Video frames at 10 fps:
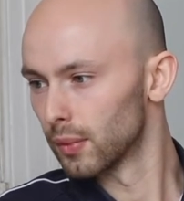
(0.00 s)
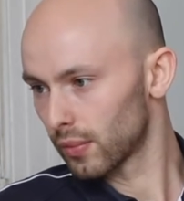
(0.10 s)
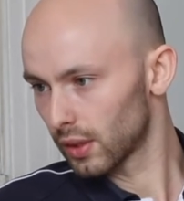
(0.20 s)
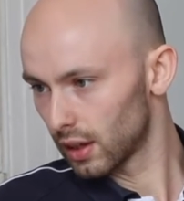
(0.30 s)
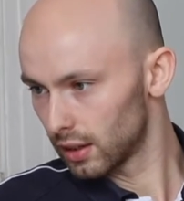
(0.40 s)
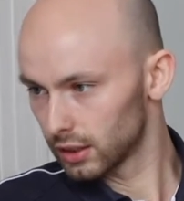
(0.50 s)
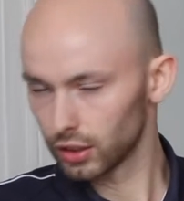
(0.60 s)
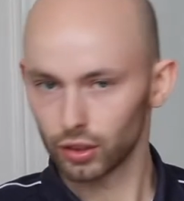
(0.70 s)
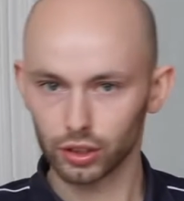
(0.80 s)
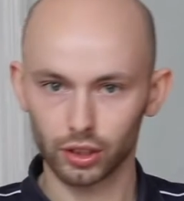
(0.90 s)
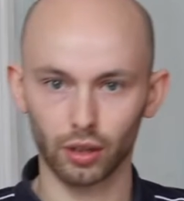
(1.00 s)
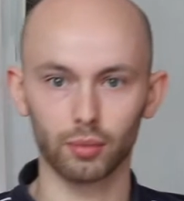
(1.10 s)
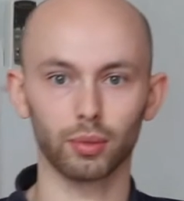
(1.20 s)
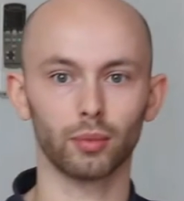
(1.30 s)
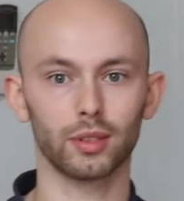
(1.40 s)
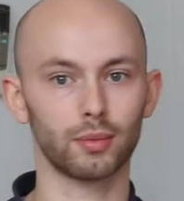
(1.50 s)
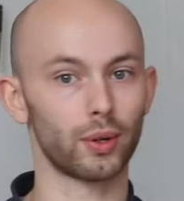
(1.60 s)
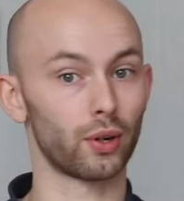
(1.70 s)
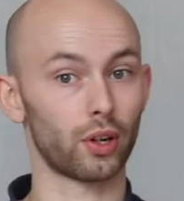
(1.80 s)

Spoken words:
There is also, and probably the more